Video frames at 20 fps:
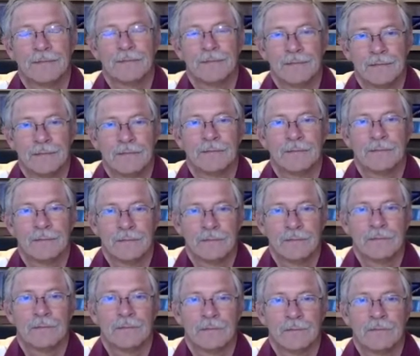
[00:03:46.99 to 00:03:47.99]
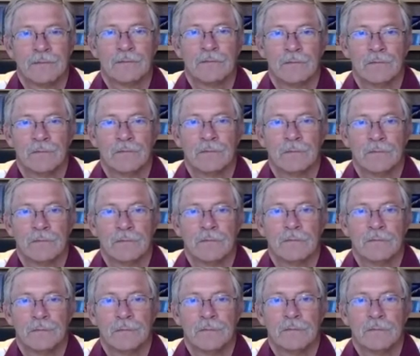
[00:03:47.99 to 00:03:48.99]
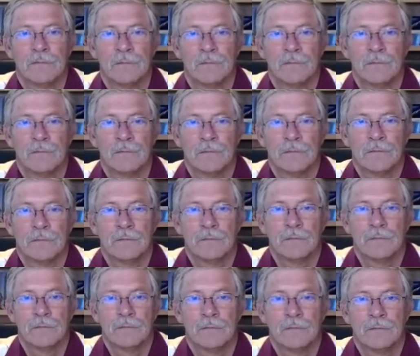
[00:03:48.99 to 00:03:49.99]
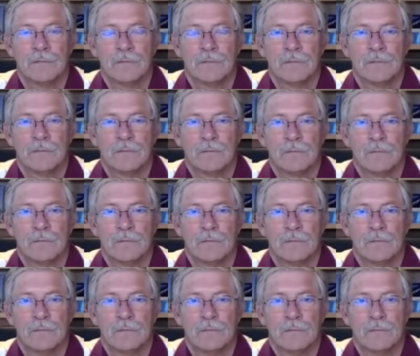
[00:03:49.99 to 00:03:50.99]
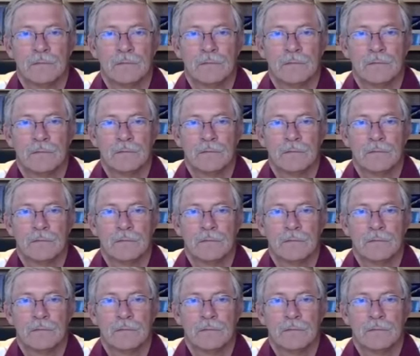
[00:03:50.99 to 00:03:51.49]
This person isn't speaking.